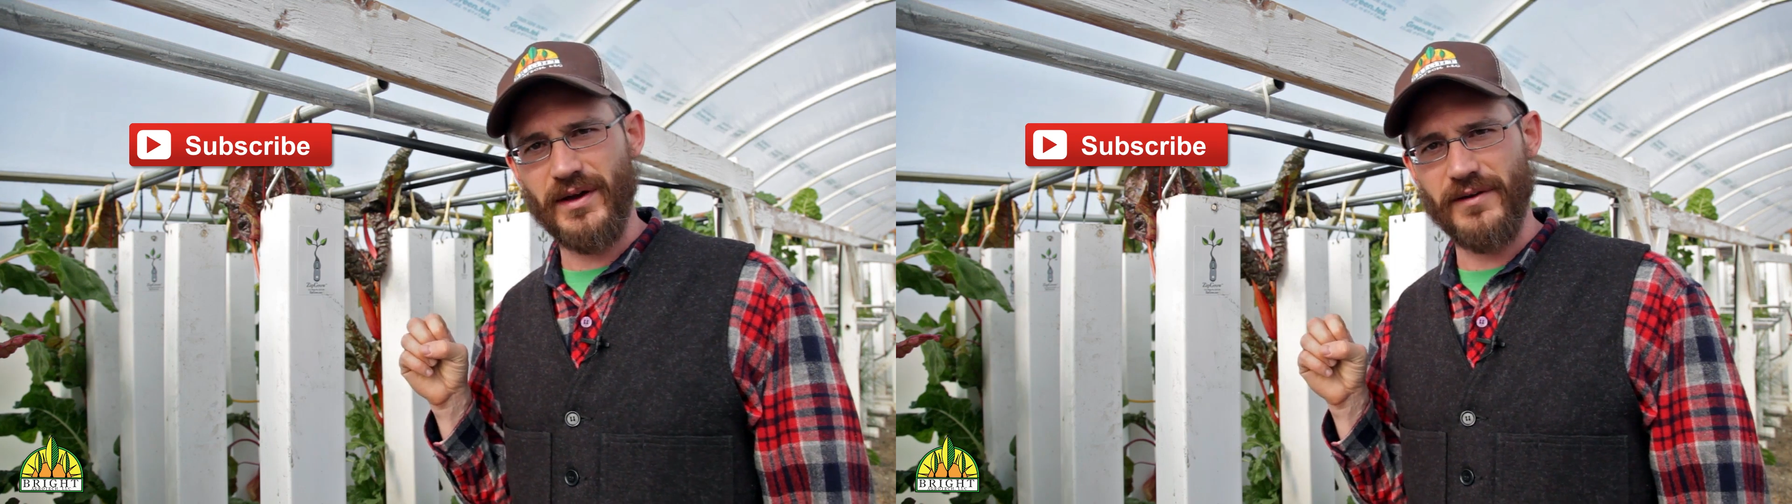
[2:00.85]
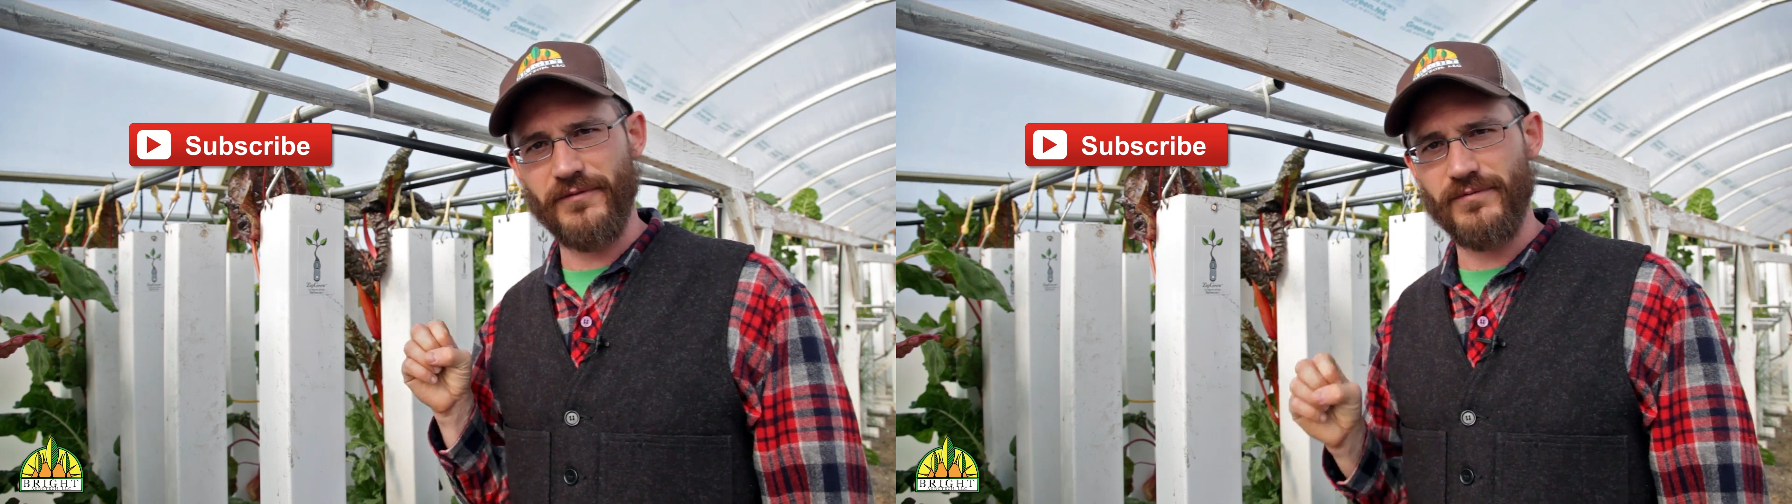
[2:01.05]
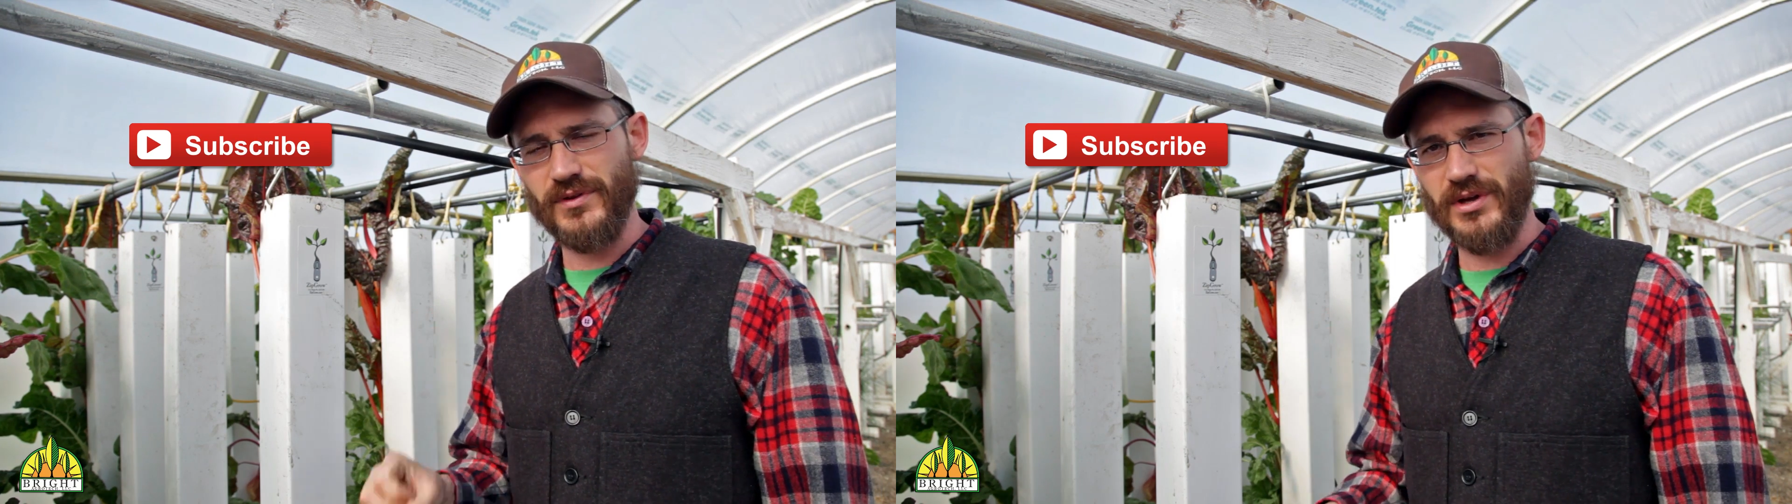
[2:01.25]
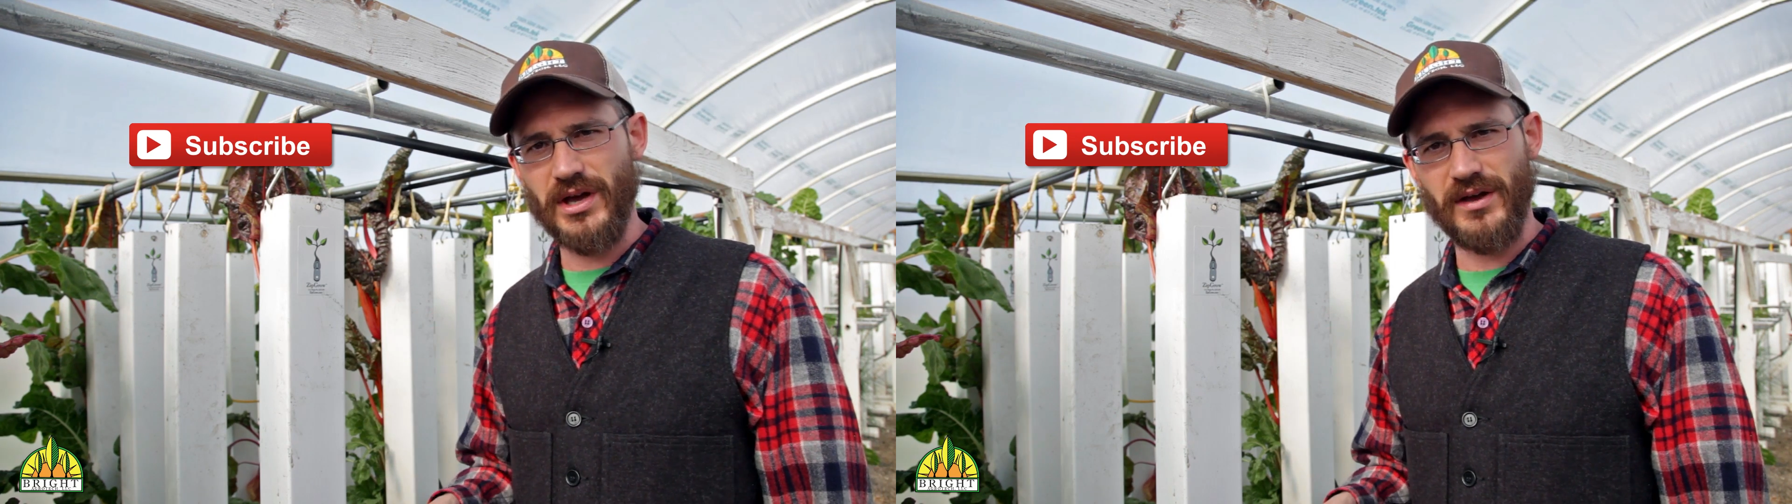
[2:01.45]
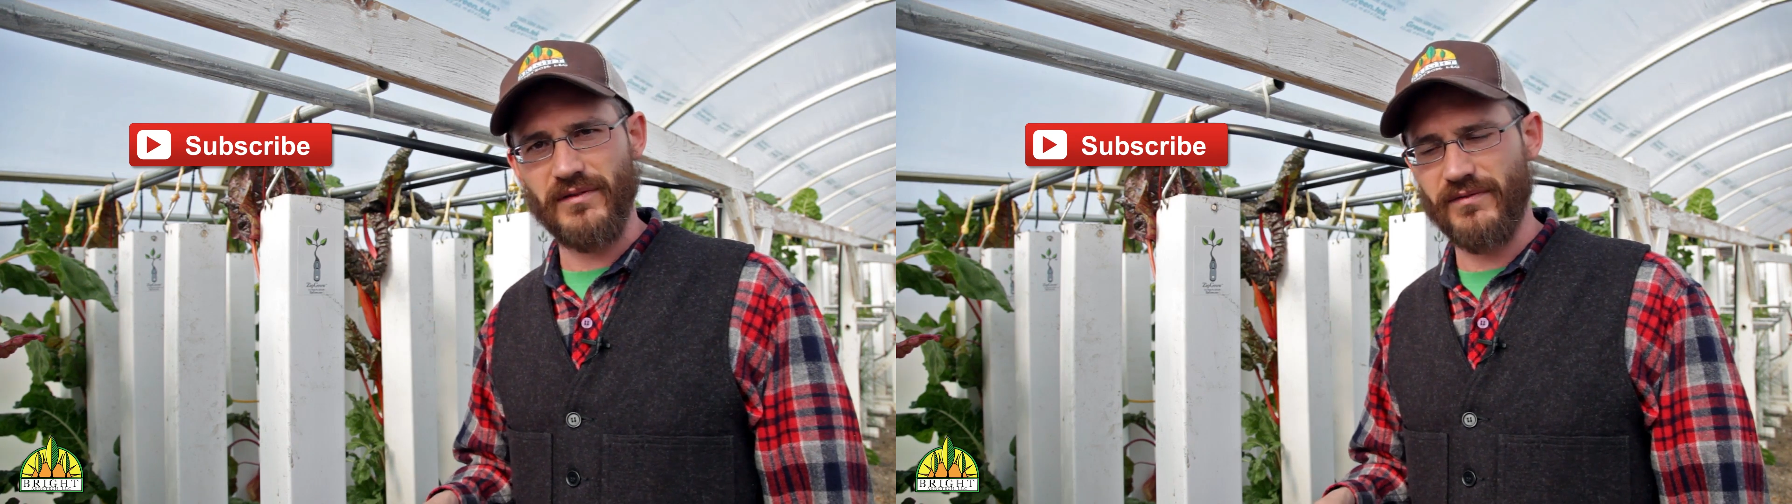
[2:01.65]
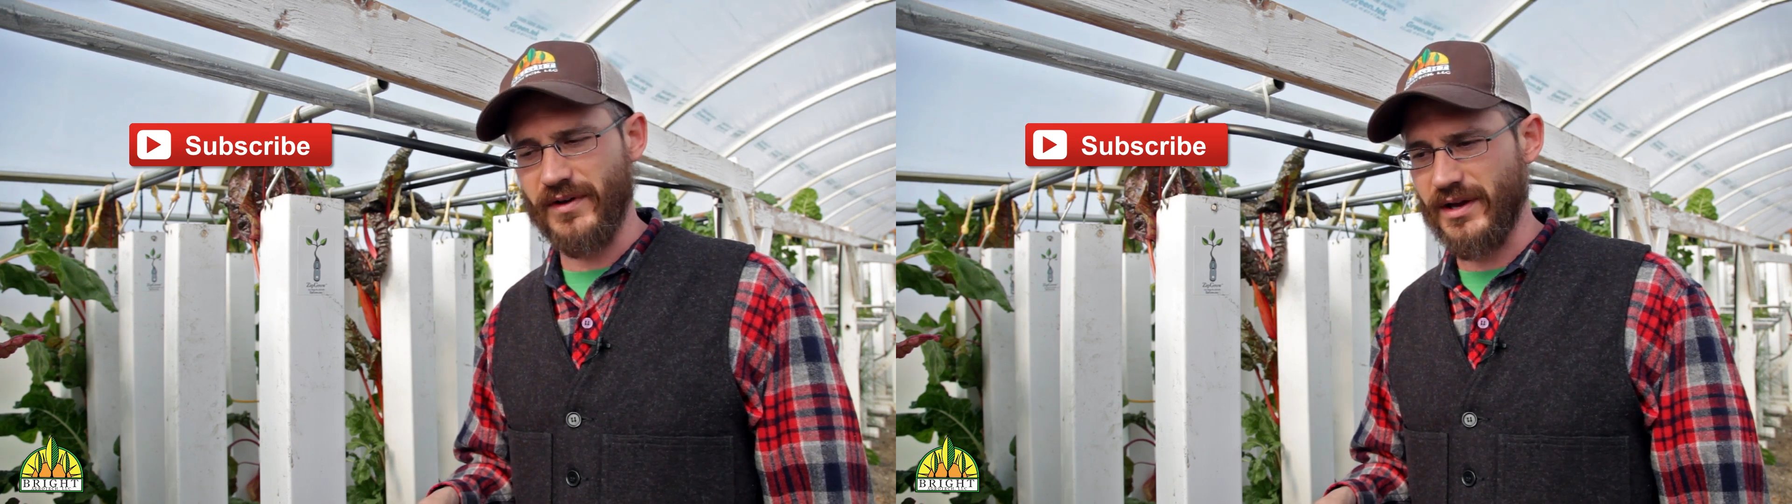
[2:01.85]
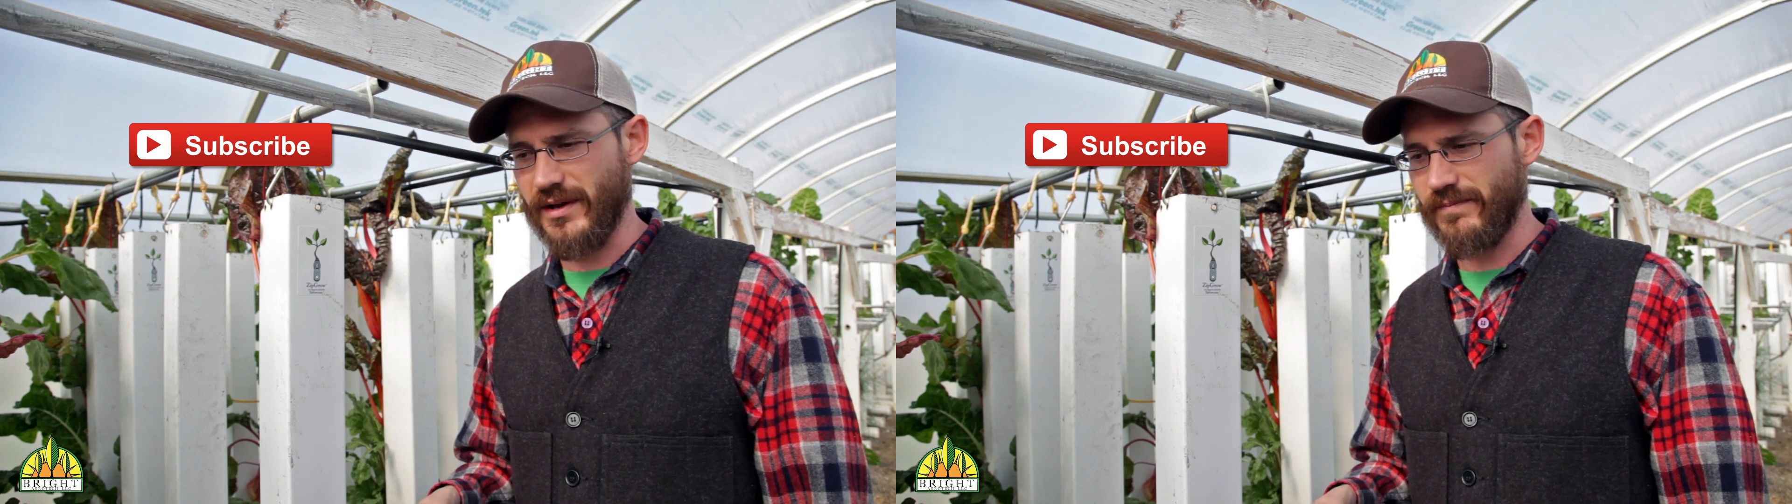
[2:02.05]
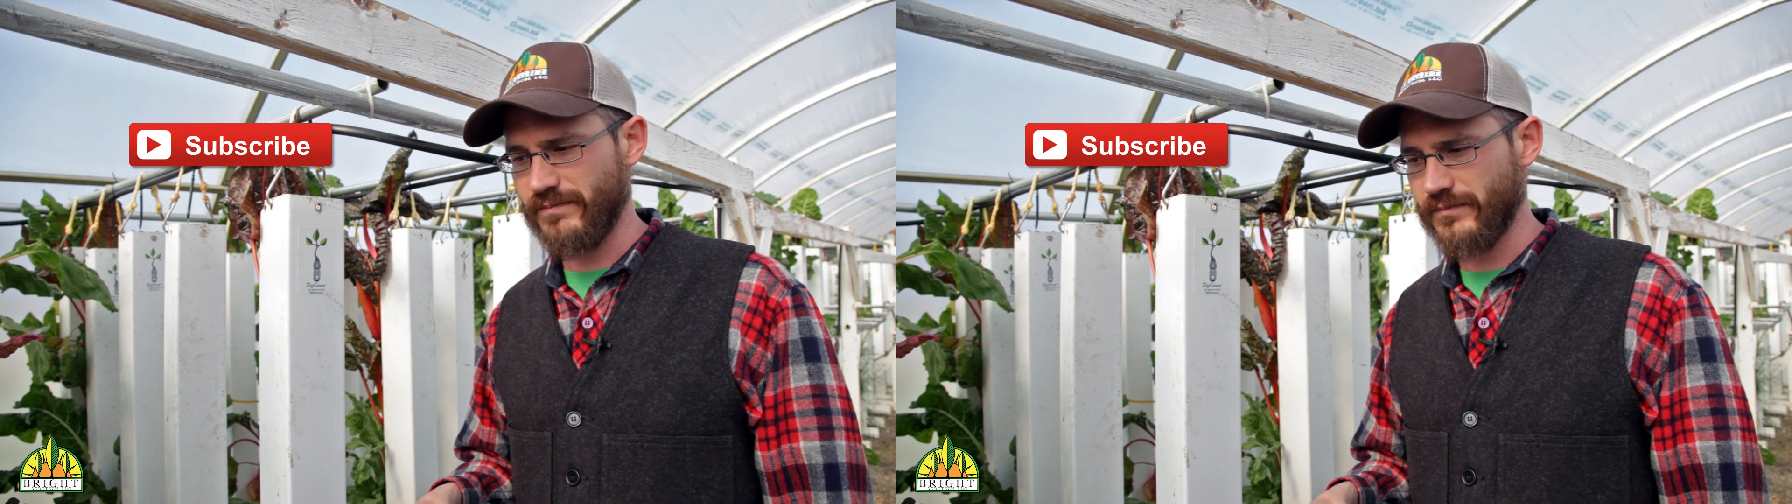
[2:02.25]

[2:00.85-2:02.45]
of, of, uh,